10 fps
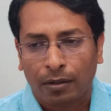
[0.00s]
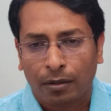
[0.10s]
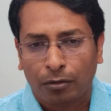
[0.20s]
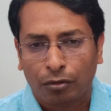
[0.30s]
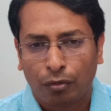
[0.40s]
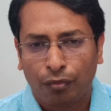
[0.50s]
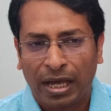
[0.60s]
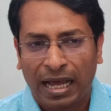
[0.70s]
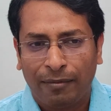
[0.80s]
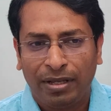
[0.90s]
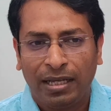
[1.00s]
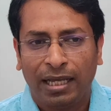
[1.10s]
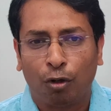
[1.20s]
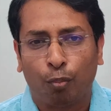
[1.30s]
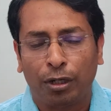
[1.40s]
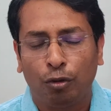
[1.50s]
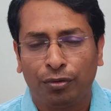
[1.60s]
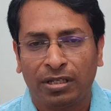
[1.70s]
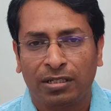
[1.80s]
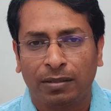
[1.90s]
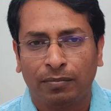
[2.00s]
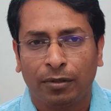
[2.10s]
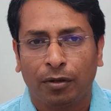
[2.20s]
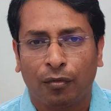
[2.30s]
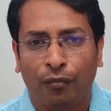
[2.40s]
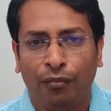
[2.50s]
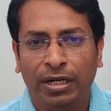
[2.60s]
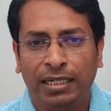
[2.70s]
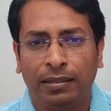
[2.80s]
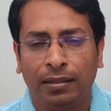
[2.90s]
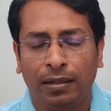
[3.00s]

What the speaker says: So we are having a open loop system. We